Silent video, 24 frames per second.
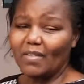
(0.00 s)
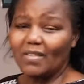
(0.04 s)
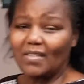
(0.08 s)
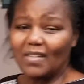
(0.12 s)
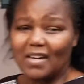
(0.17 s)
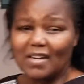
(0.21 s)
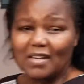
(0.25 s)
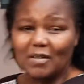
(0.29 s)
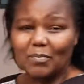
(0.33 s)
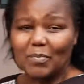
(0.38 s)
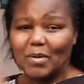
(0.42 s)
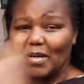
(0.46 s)

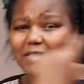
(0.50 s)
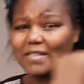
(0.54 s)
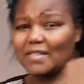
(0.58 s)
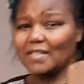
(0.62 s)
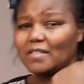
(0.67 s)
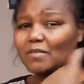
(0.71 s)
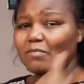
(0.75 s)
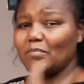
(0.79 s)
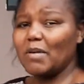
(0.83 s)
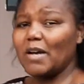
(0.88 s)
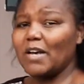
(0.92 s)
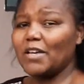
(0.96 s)
that
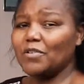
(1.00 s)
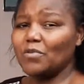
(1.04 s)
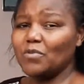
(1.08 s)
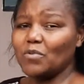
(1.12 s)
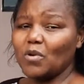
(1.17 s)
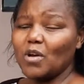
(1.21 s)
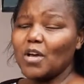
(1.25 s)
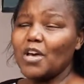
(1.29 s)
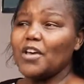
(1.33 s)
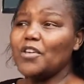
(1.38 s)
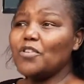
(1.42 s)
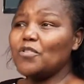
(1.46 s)
passes by
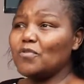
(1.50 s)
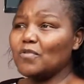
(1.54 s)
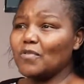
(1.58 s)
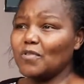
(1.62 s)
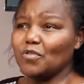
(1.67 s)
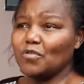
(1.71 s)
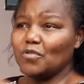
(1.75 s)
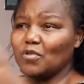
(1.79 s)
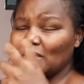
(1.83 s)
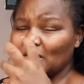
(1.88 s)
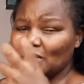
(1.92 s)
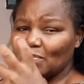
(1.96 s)
you,
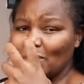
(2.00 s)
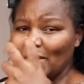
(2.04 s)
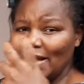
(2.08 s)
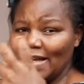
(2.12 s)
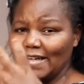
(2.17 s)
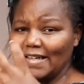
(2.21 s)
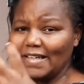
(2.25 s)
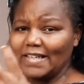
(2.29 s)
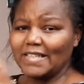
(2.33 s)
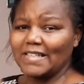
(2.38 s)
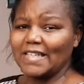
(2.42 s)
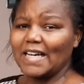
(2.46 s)
you
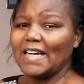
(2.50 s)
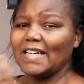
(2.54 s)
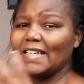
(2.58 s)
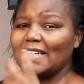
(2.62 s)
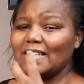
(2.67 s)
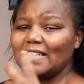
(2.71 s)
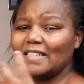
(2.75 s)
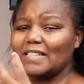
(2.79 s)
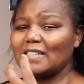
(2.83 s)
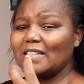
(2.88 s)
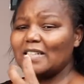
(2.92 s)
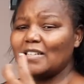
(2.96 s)
smell it, and
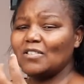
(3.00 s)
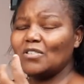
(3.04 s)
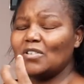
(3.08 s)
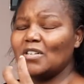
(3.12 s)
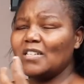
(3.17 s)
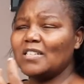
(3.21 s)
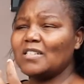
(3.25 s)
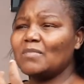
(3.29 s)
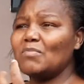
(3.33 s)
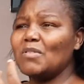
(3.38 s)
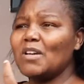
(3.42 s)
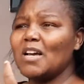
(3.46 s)

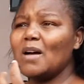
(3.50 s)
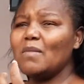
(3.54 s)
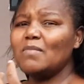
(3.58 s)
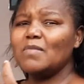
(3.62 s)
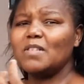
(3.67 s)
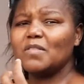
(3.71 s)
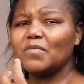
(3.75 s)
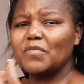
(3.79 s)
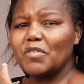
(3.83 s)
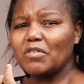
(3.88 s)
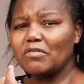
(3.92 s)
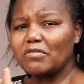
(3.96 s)
it
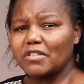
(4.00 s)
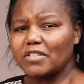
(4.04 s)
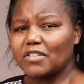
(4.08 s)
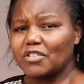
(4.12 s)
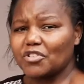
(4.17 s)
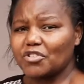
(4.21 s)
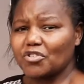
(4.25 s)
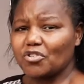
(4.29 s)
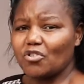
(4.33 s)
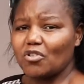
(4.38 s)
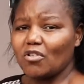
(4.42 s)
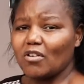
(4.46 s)
becomes very
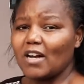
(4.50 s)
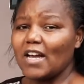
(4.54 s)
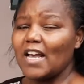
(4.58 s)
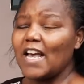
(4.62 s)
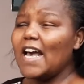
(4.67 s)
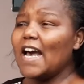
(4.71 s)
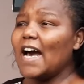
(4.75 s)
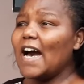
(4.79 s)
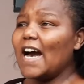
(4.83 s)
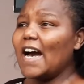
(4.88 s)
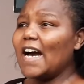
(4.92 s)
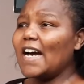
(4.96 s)
strong.
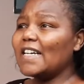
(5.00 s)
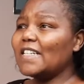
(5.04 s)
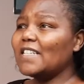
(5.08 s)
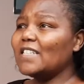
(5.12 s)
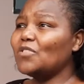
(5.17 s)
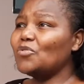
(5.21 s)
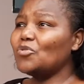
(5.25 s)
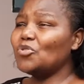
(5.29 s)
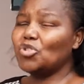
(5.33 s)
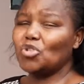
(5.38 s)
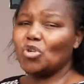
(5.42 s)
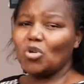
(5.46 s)
And
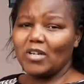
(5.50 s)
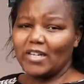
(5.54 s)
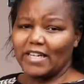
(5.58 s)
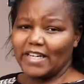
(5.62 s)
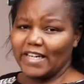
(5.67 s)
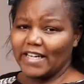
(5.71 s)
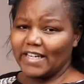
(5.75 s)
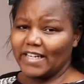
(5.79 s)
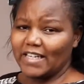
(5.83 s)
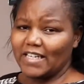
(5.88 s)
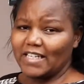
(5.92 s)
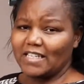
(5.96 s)
you don't
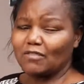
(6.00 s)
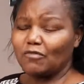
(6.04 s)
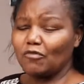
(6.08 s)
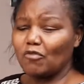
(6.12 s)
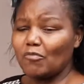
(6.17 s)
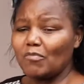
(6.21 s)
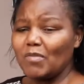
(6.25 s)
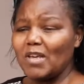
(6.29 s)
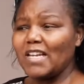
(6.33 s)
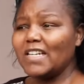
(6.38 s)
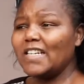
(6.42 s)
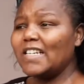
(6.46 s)
like it. For
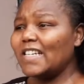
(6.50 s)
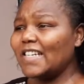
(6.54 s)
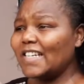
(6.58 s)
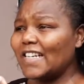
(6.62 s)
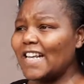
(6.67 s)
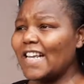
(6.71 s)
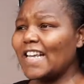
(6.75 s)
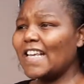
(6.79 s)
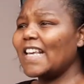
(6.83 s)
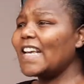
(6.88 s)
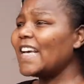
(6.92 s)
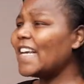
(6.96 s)
me, I didn't
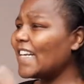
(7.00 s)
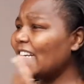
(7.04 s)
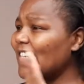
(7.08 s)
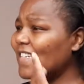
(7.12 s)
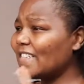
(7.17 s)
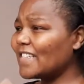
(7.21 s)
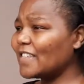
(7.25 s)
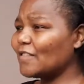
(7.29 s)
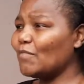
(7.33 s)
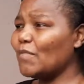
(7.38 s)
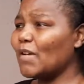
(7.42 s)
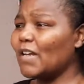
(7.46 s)
like any
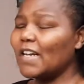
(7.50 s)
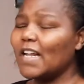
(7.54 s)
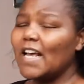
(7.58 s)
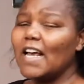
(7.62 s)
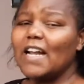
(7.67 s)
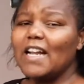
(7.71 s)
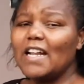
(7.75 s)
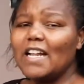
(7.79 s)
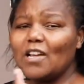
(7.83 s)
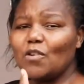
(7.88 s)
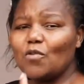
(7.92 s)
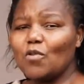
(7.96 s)
smell.
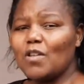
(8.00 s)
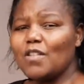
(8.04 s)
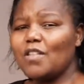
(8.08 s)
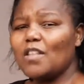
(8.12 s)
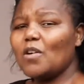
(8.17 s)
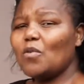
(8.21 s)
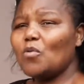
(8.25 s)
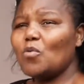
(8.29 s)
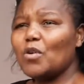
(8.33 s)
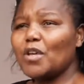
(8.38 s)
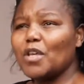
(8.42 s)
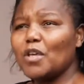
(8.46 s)
Like when
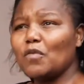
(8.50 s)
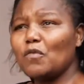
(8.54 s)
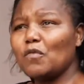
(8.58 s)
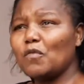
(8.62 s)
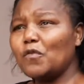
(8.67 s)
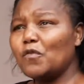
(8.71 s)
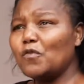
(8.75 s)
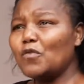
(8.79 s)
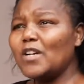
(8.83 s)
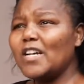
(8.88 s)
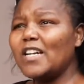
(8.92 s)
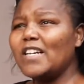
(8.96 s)
they're cooking
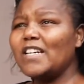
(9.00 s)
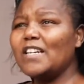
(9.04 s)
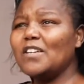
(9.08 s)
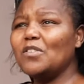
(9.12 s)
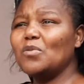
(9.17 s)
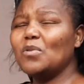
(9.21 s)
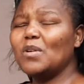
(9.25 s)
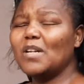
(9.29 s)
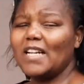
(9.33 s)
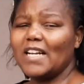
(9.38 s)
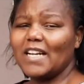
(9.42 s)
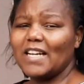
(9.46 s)
food, I did
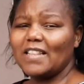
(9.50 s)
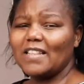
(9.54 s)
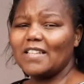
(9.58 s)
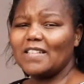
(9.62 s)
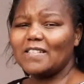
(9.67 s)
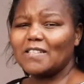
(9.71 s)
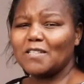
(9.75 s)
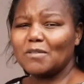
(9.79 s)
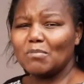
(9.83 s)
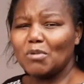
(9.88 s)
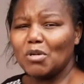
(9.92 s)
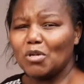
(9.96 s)
not like the
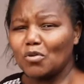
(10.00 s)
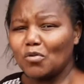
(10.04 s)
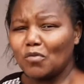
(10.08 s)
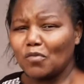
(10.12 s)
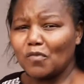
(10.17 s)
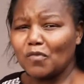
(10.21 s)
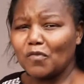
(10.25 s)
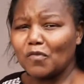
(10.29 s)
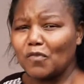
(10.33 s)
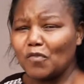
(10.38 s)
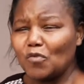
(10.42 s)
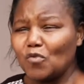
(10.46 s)
smell of
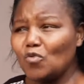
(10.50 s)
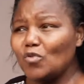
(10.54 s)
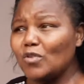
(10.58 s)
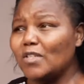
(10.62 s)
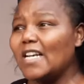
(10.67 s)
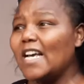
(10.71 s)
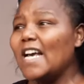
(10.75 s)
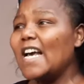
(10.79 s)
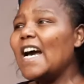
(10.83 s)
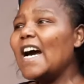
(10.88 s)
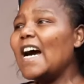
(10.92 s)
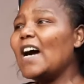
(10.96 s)
food.
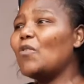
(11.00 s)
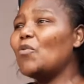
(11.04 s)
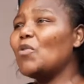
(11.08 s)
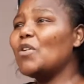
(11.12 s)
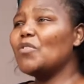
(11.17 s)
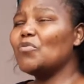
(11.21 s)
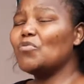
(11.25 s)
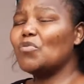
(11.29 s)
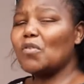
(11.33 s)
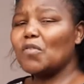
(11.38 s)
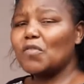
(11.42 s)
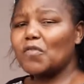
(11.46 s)

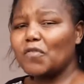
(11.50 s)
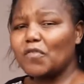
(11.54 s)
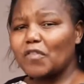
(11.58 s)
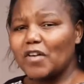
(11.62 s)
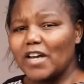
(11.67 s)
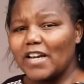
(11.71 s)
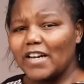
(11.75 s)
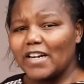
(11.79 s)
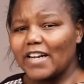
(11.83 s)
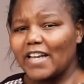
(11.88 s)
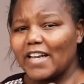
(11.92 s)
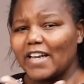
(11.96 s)
When they're
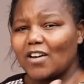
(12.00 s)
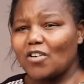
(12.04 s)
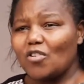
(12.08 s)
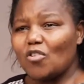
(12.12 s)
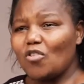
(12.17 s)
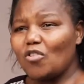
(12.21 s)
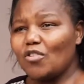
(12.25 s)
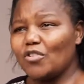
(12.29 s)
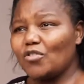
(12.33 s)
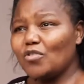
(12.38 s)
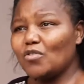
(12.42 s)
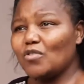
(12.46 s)
frying like
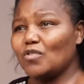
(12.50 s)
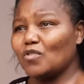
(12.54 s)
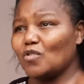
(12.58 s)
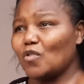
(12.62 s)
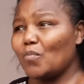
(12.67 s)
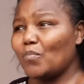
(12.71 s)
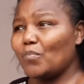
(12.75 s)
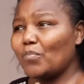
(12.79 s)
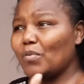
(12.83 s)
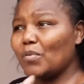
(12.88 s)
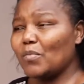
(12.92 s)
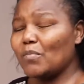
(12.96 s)
onions or